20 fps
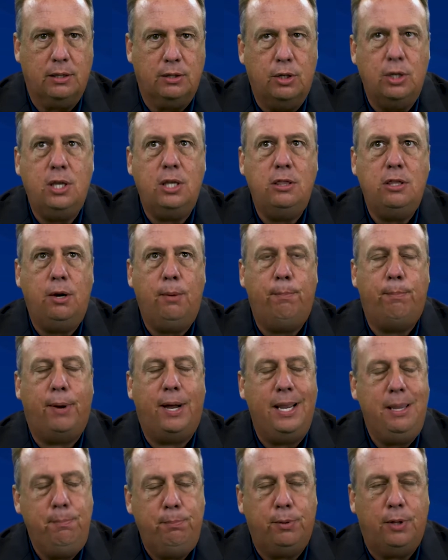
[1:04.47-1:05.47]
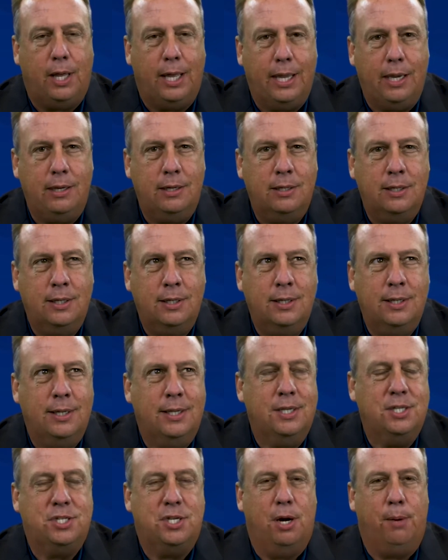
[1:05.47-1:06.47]
Look at their pipeline.
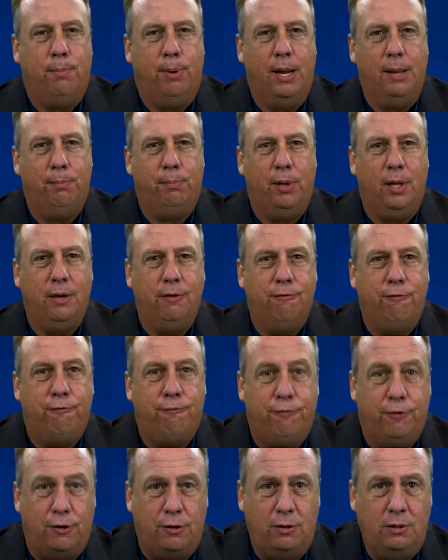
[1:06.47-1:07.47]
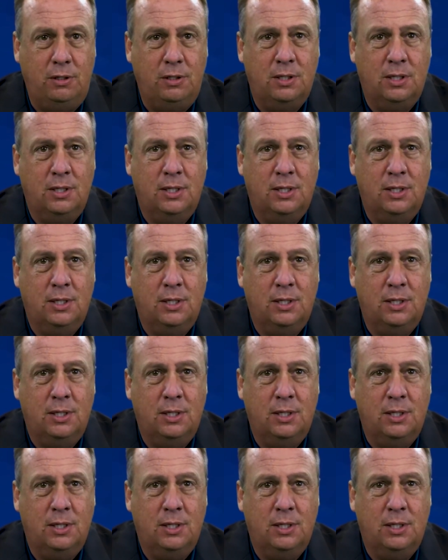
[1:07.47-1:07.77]
Is their pipeline full?